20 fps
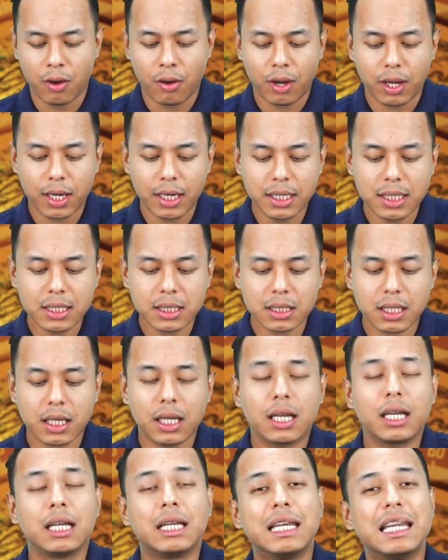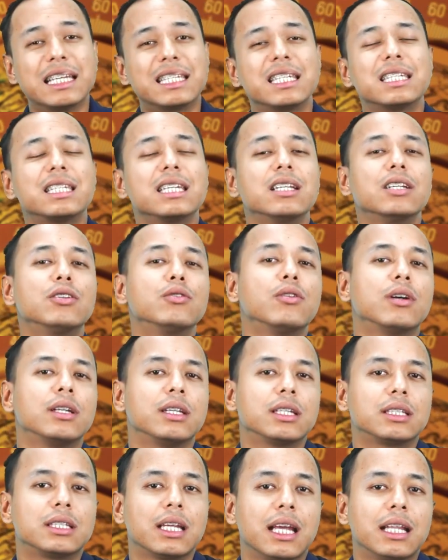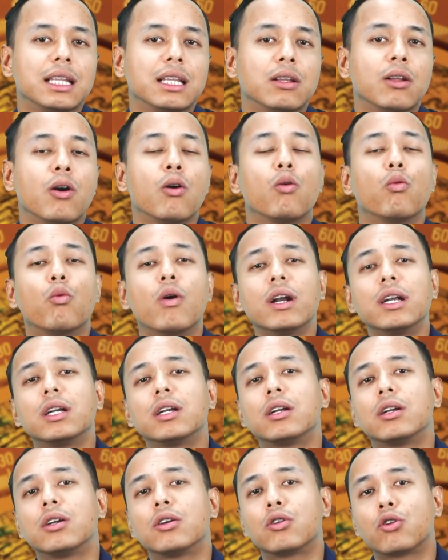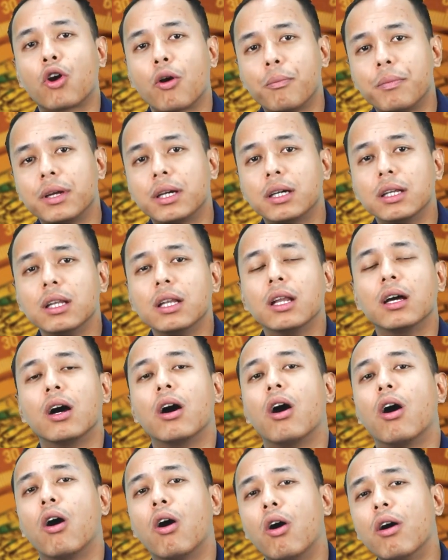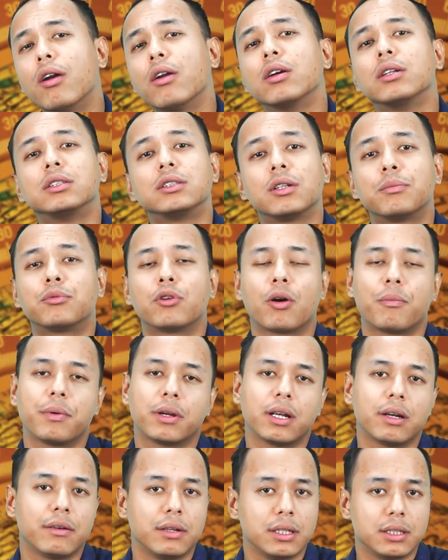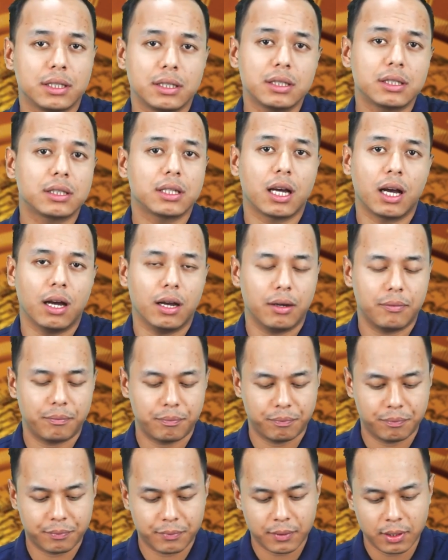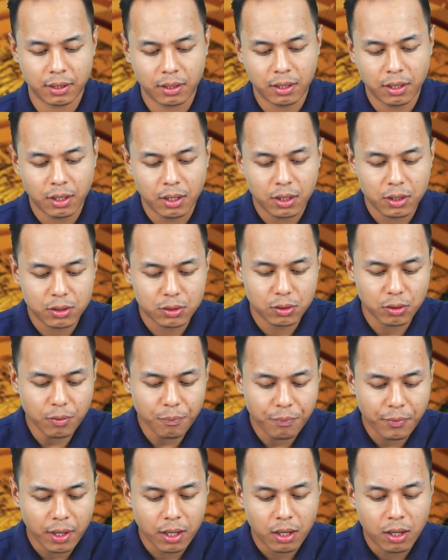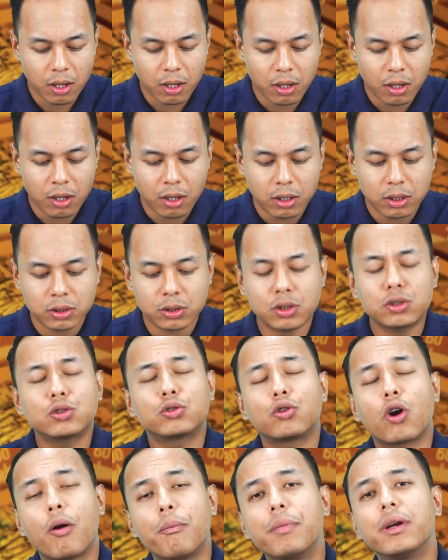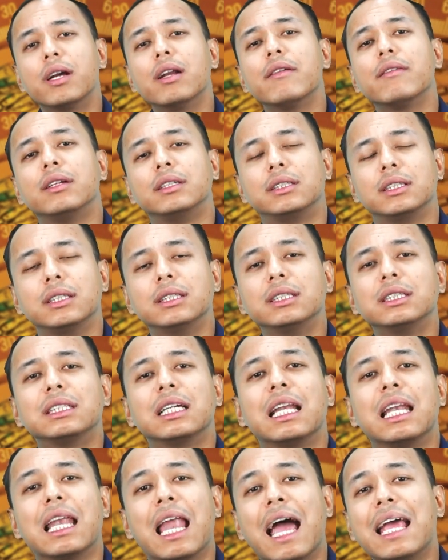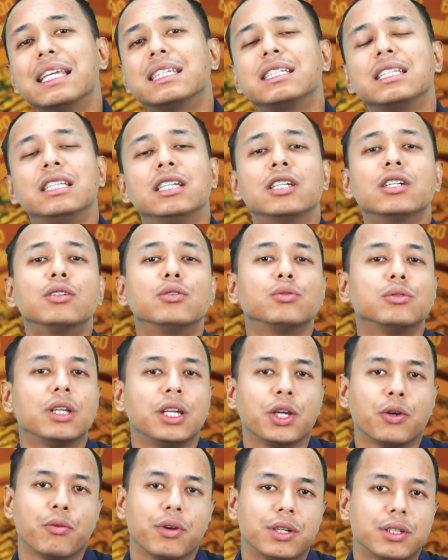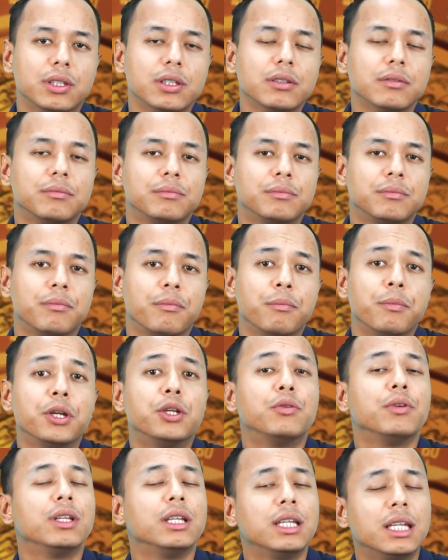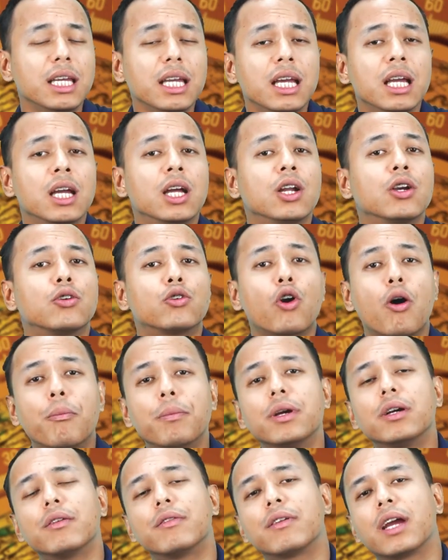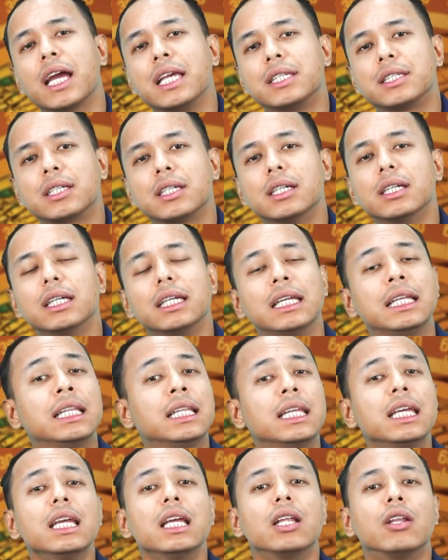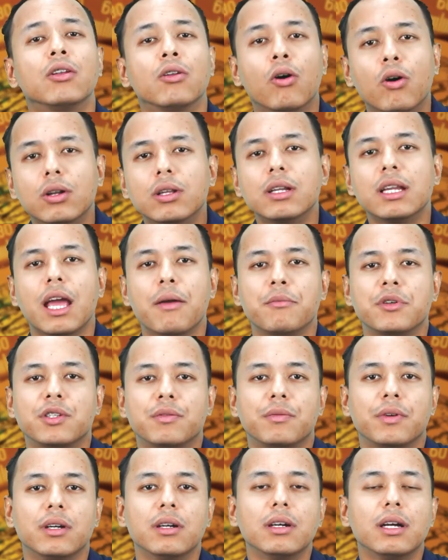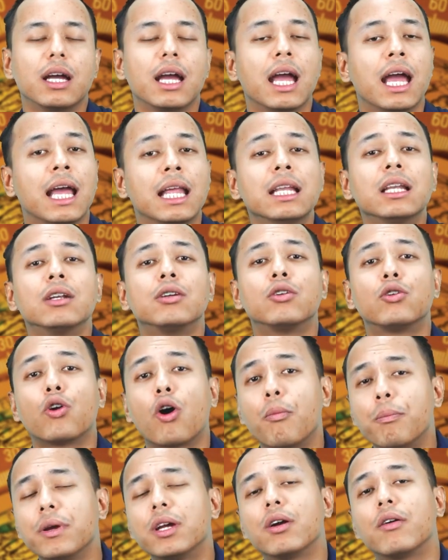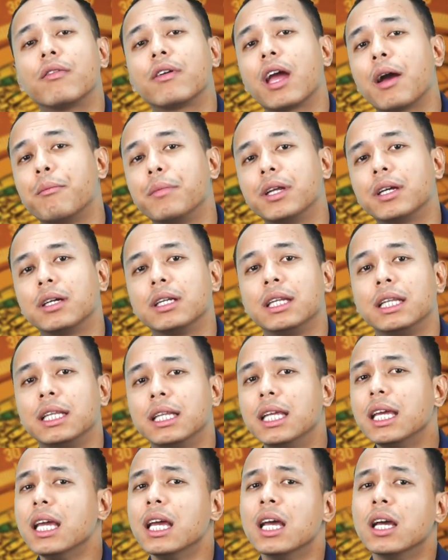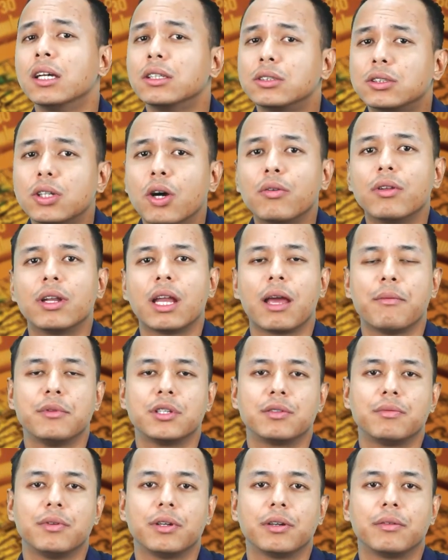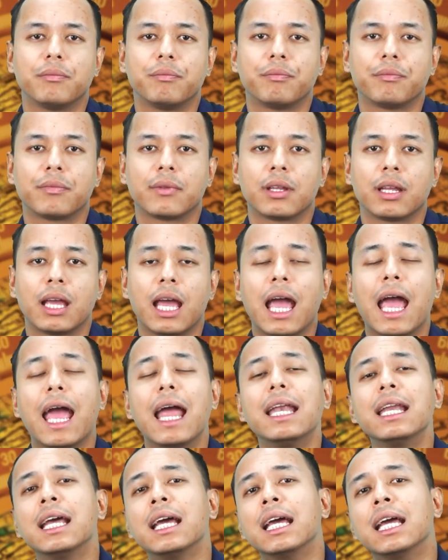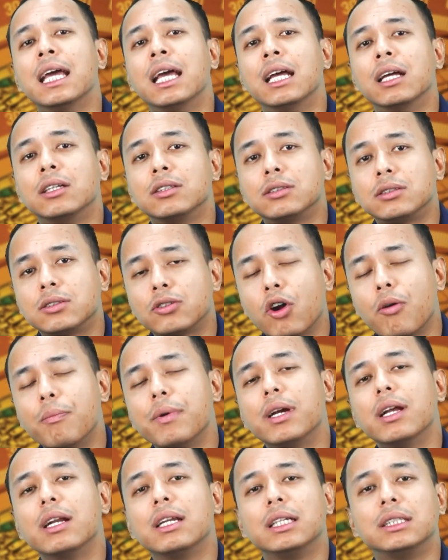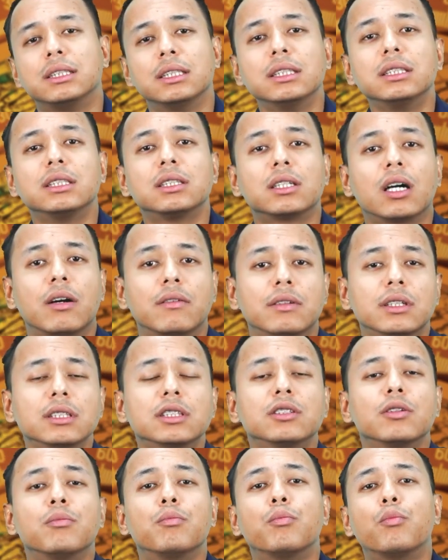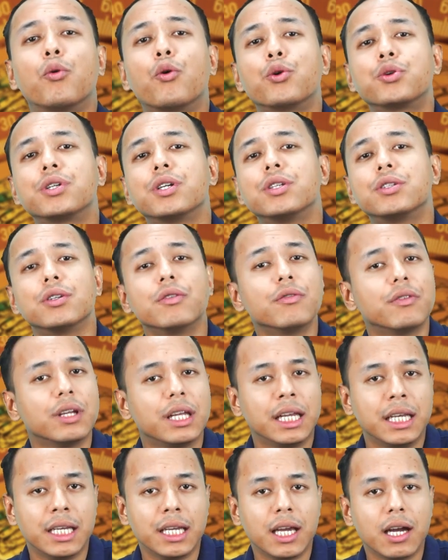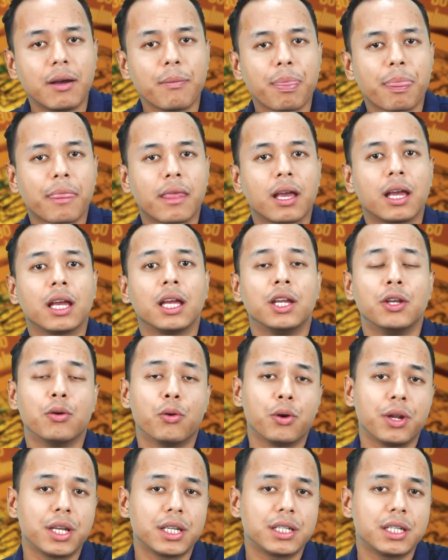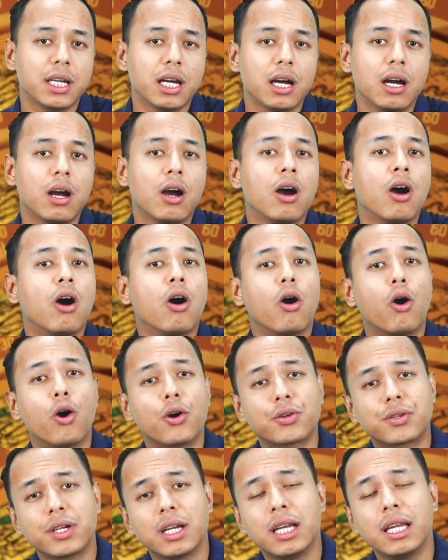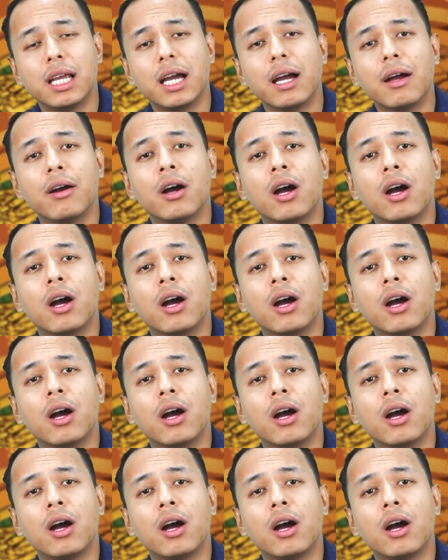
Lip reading: it is necessary to understand what tropical or subtropical regions are. So tropical regions lies near to the equator between the Tropic of Cancer in the northern hemisphere and Tropic of Capricorn in the southern hemisphere. And tropical regions covers portions of India, Indonesia, Australia,